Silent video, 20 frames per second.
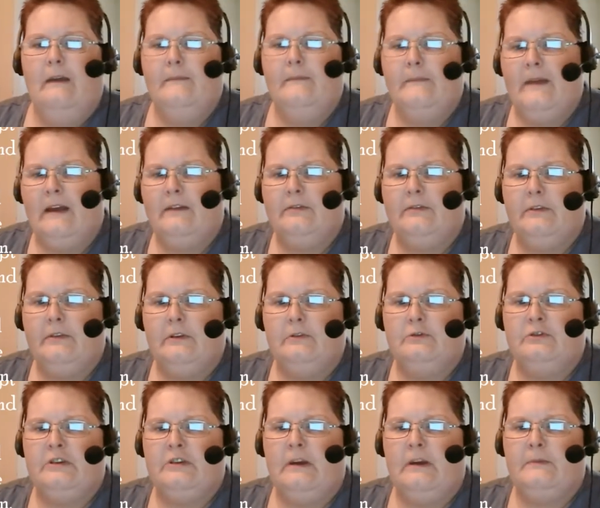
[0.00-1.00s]
in Matthew
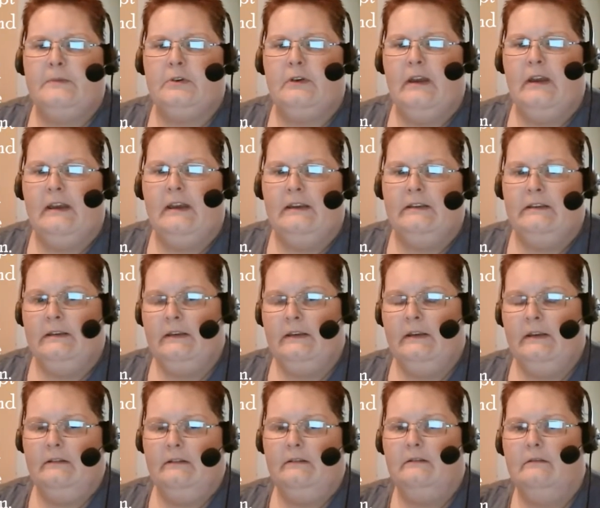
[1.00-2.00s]
chapter
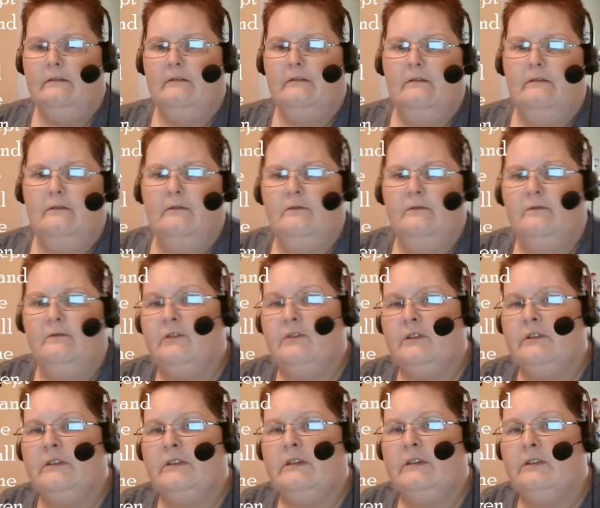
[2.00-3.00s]
18,
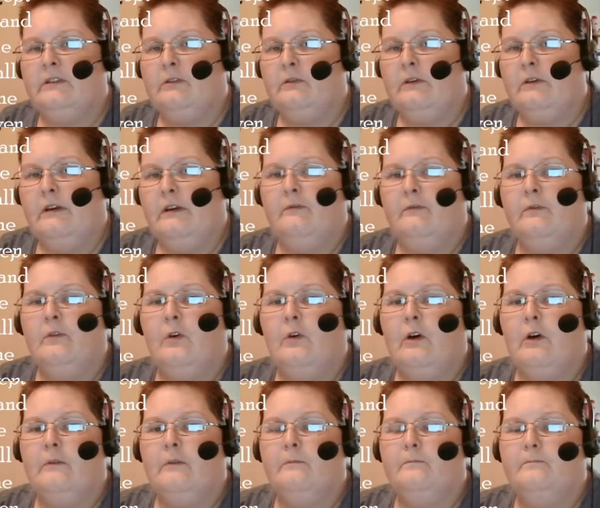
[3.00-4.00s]
verses 3 and
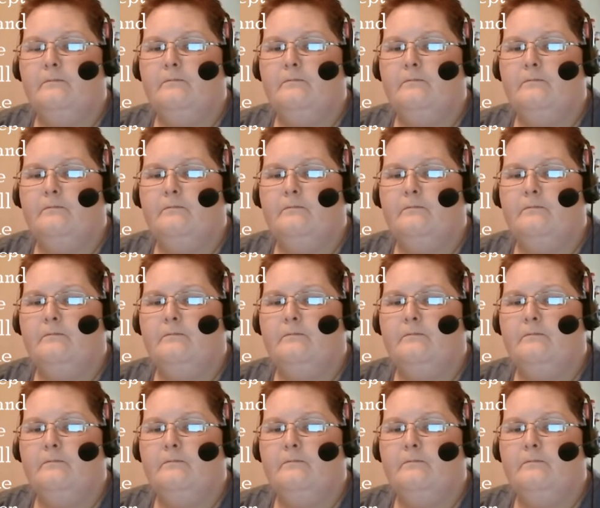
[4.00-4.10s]
4,